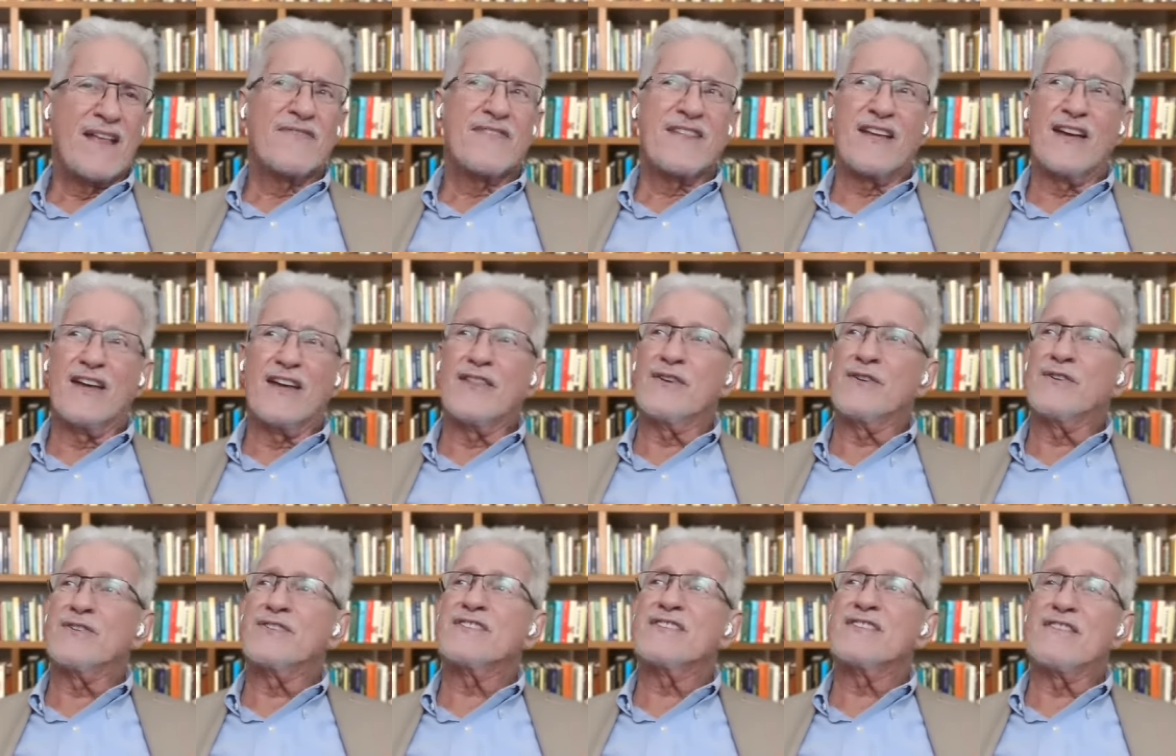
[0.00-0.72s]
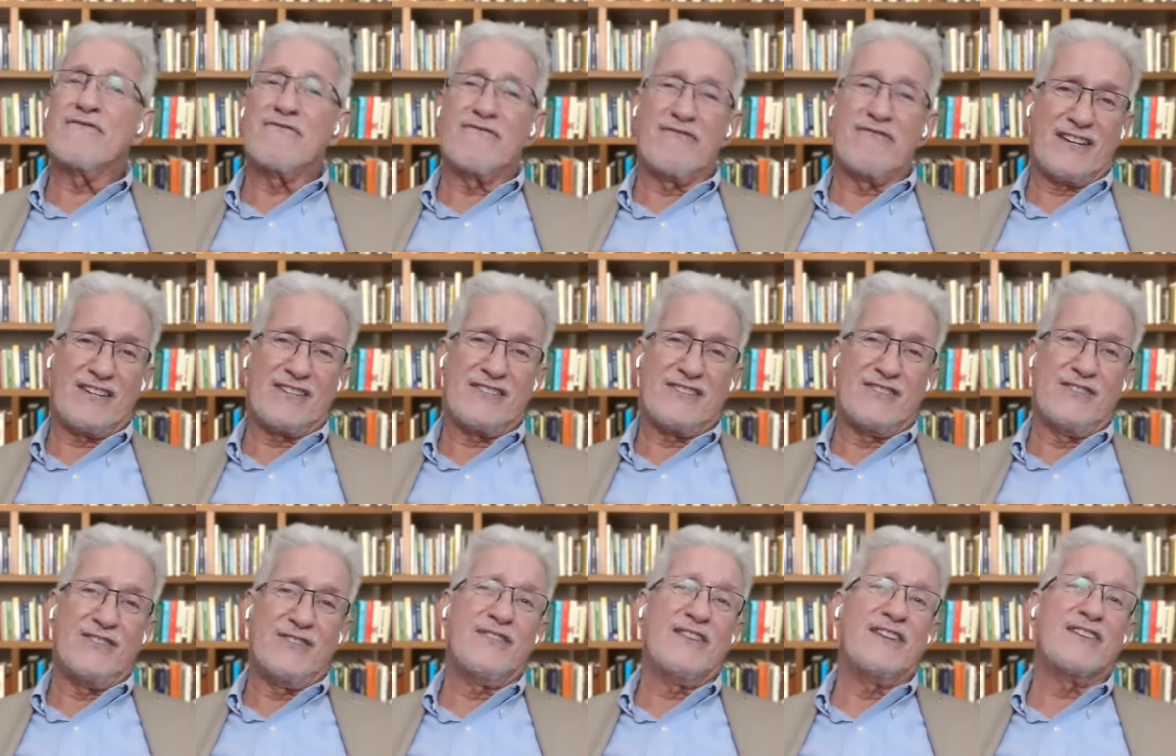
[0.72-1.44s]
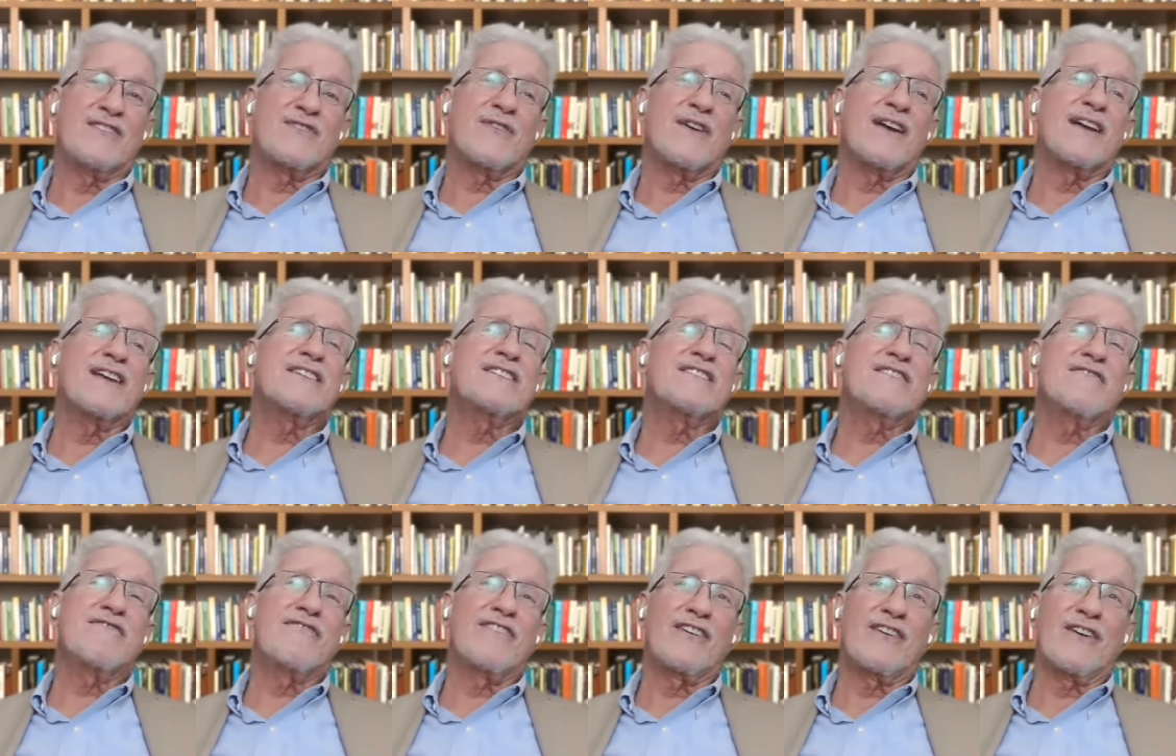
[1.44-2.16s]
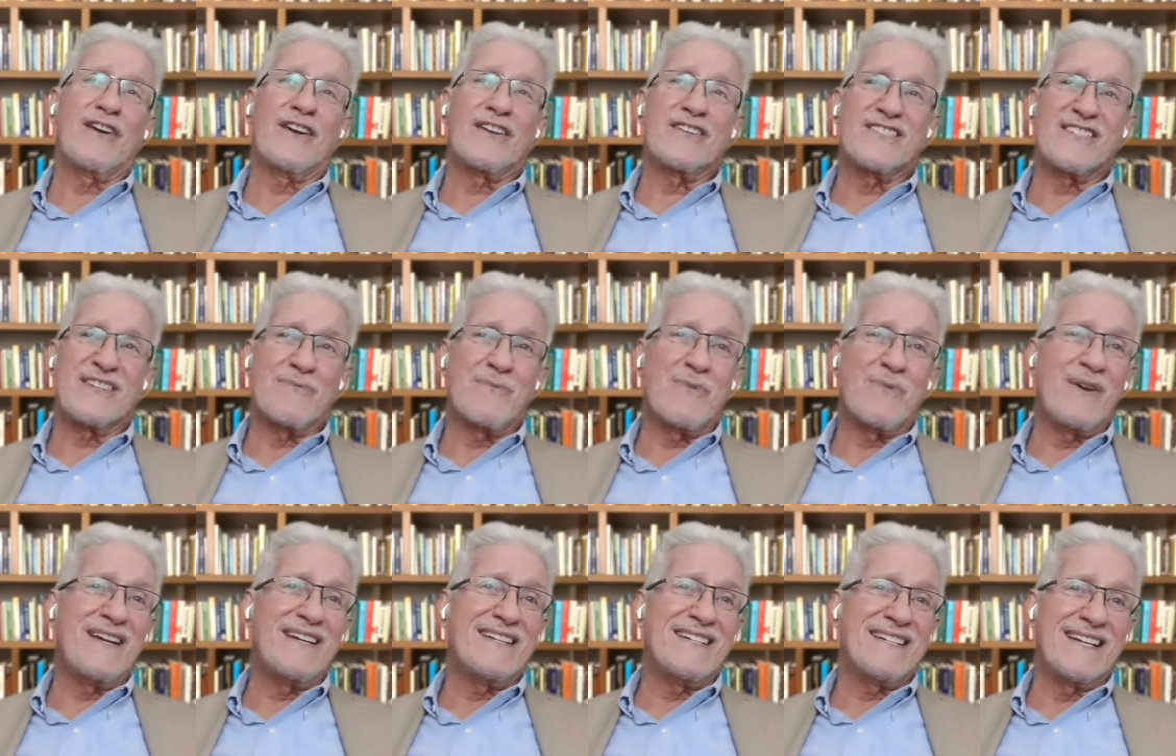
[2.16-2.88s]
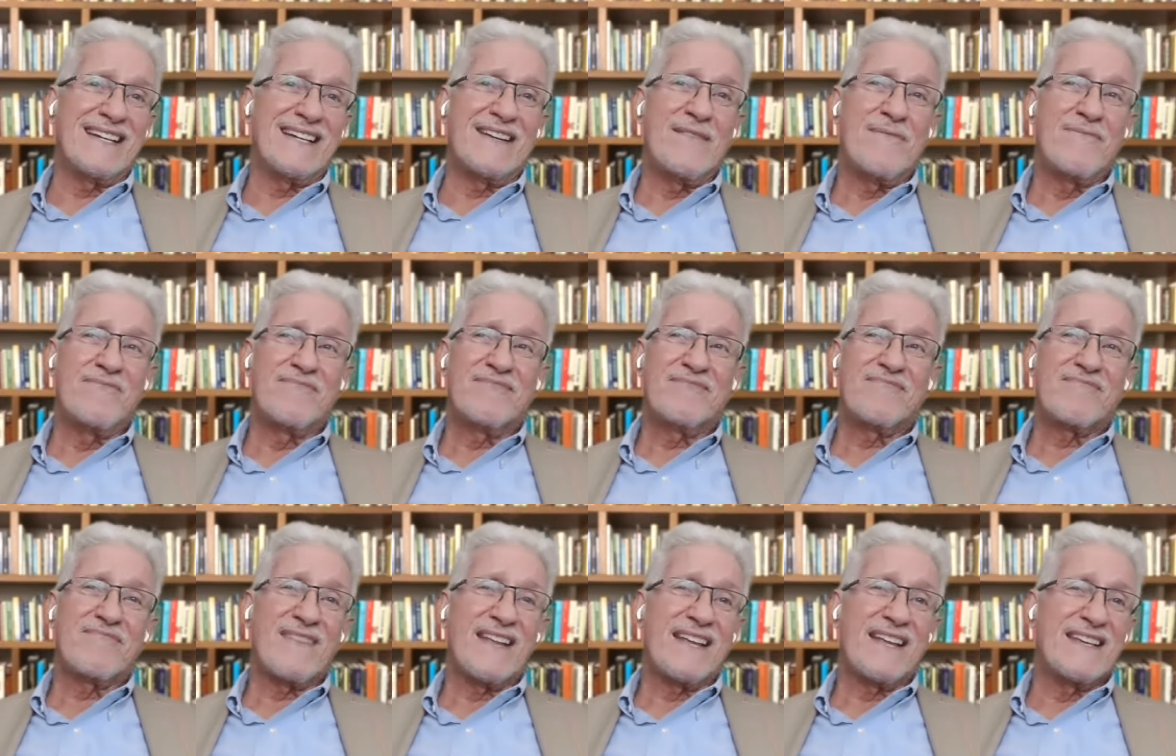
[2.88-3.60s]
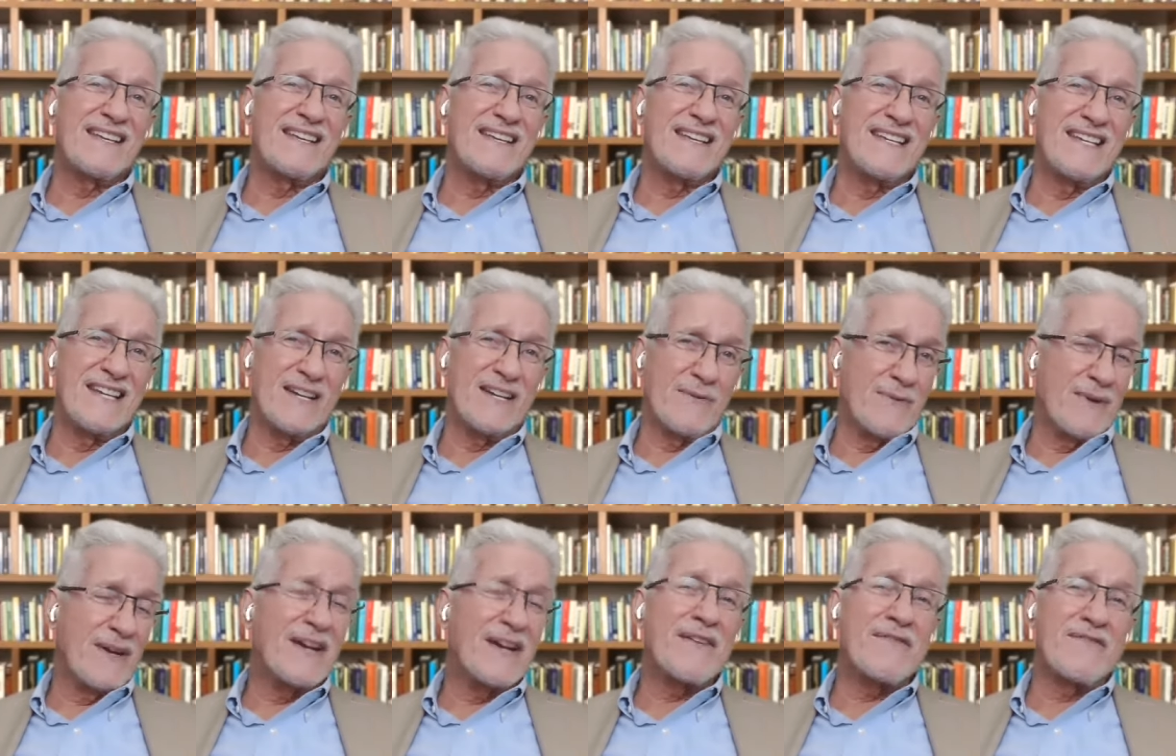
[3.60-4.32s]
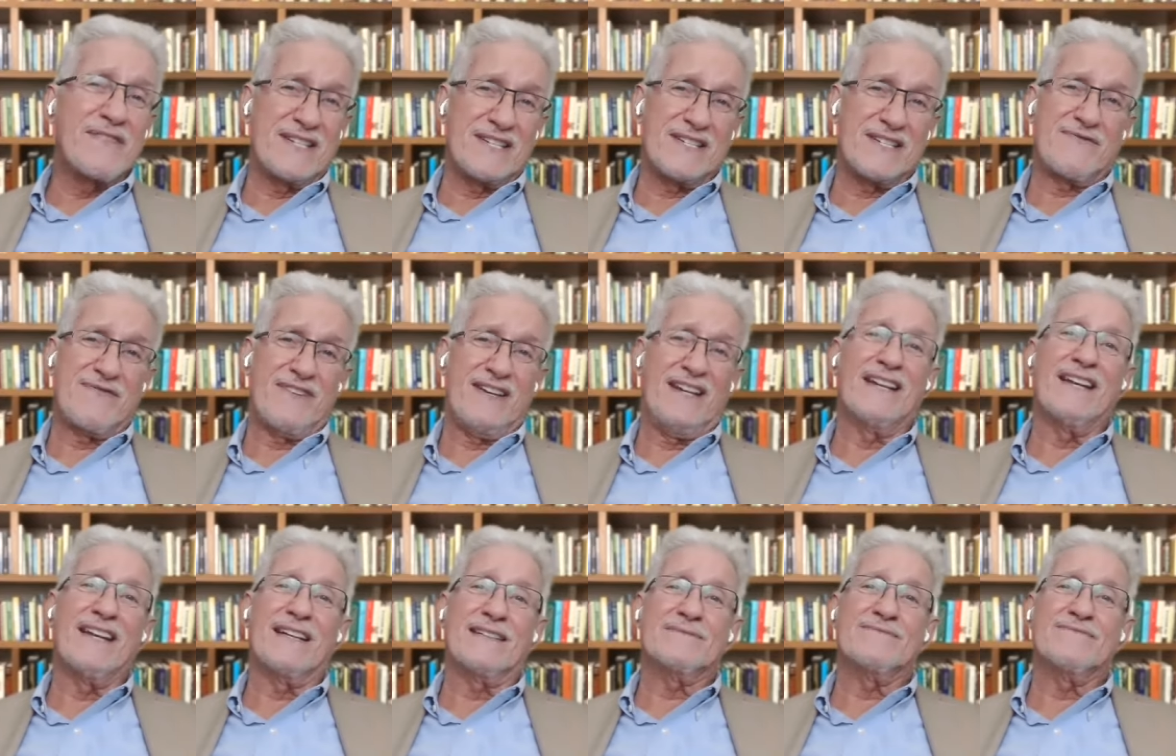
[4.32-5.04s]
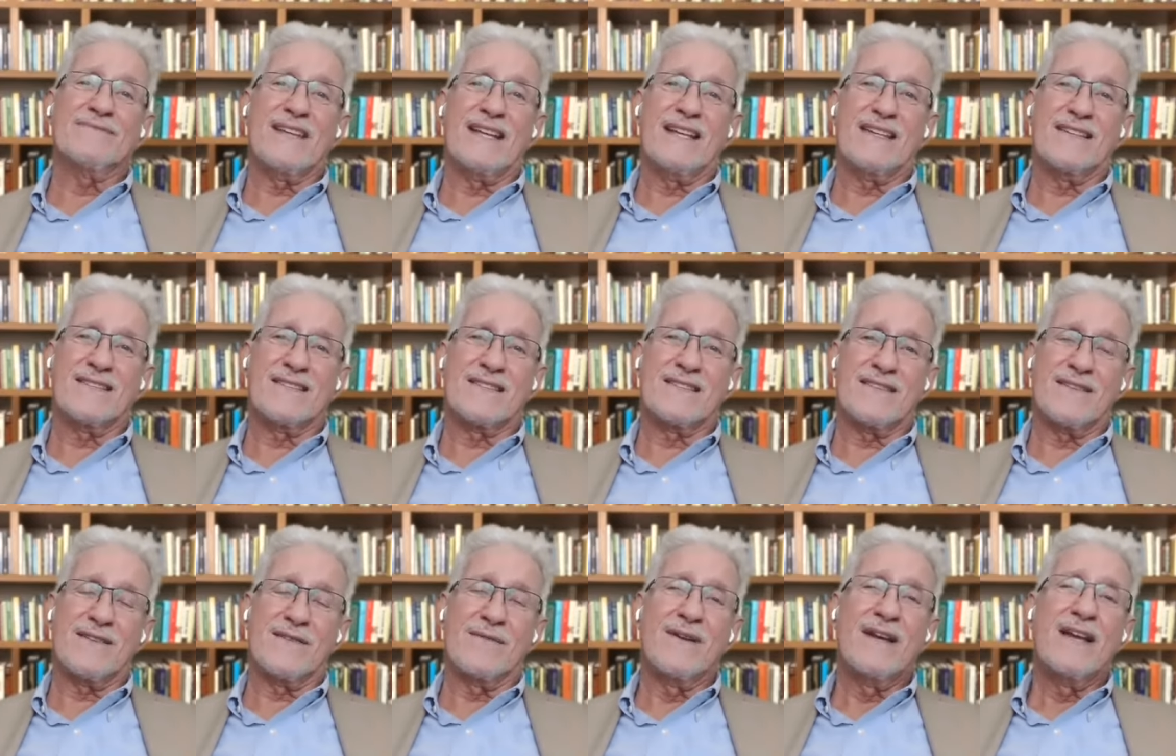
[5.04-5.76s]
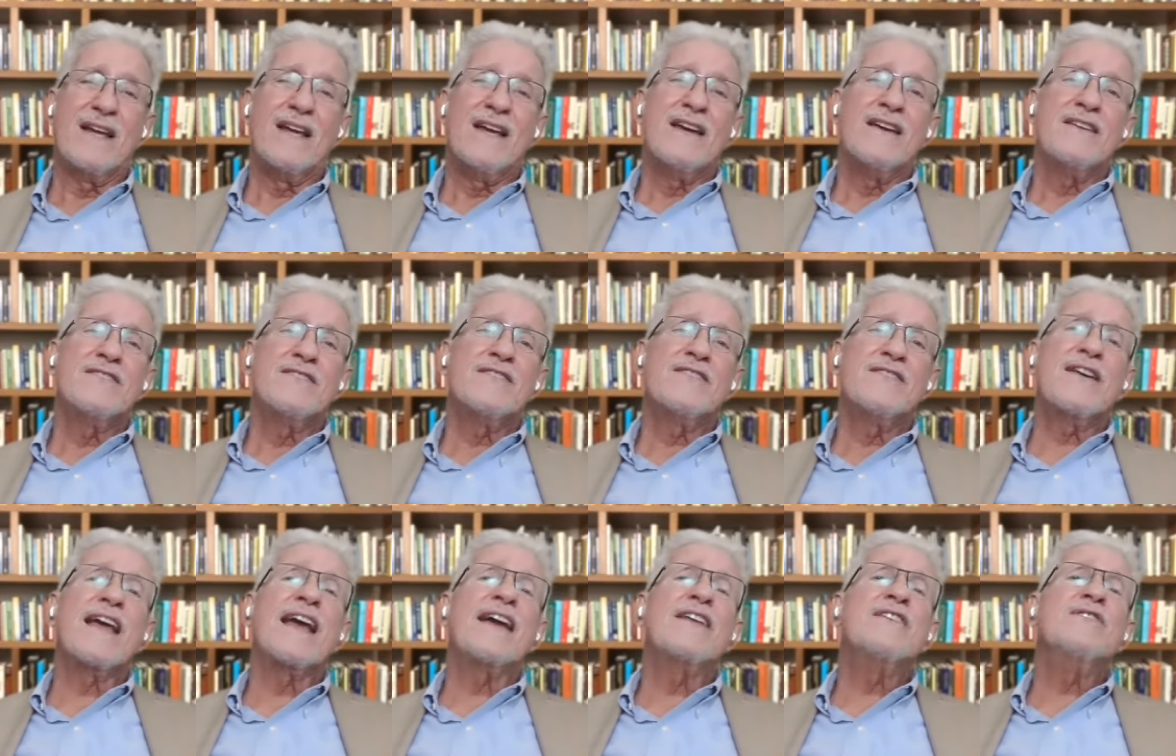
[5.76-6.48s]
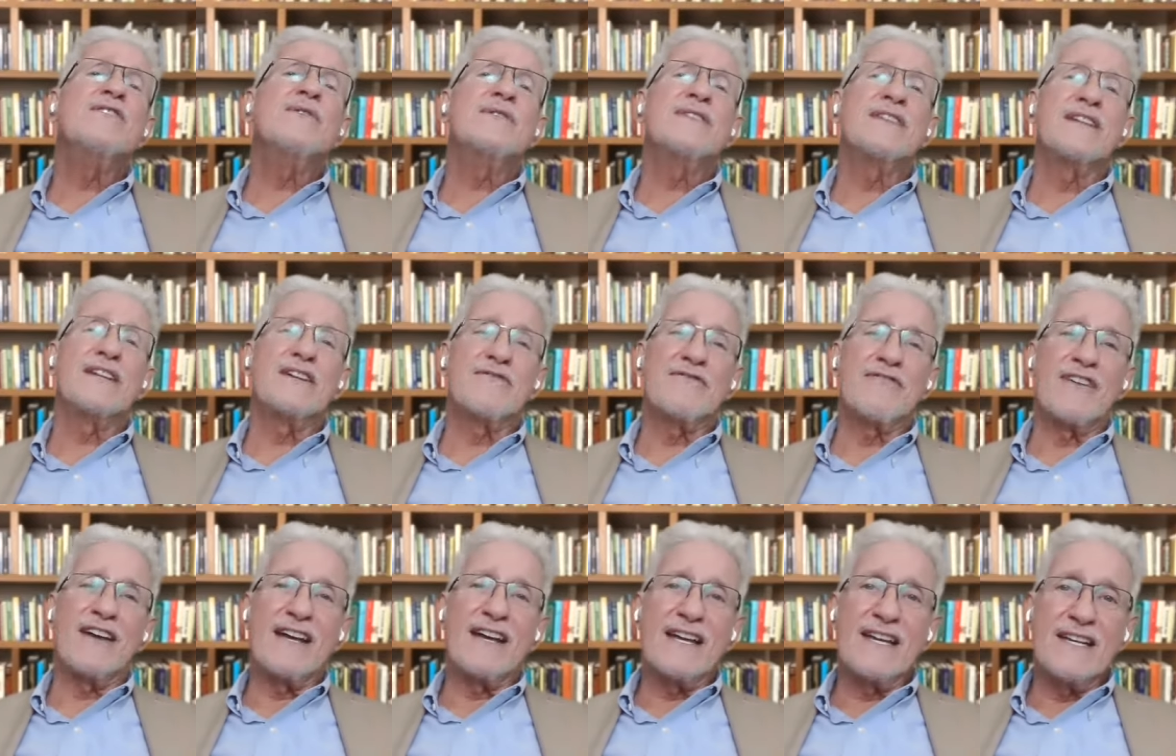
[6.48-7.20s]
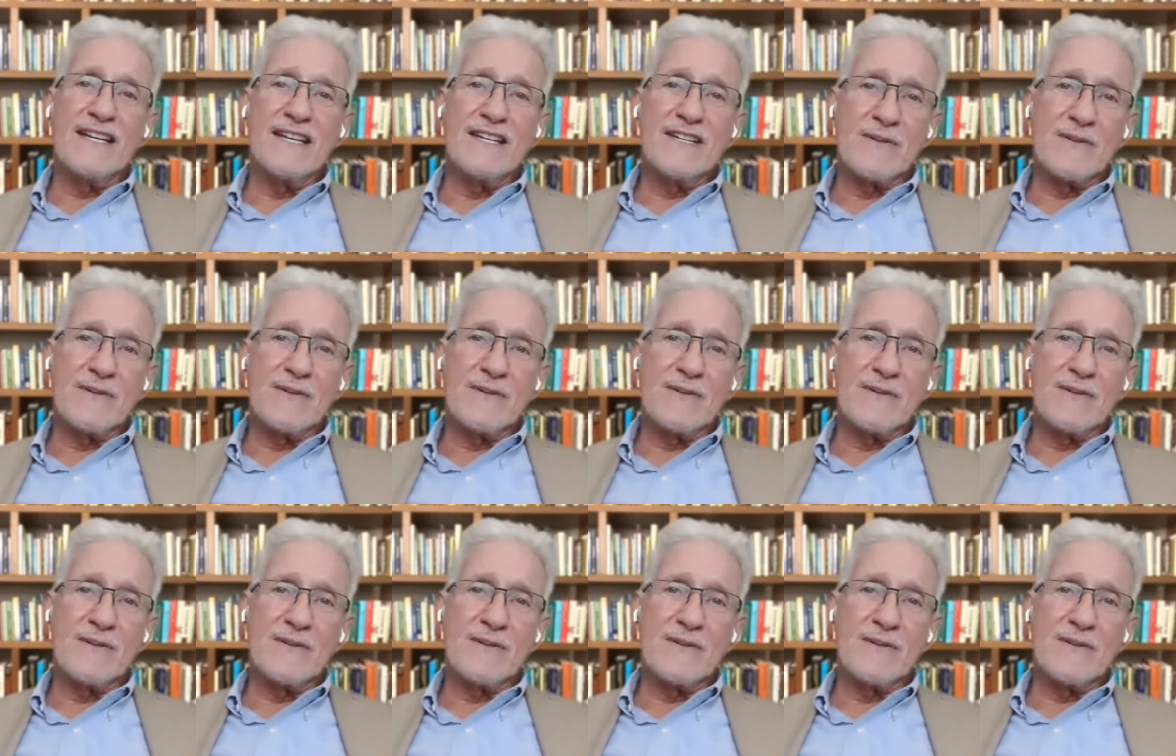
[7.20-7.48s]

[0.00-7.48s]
The other is the fixer that tries to figure out some way to get rid of this feeling. And so, do, can you identify any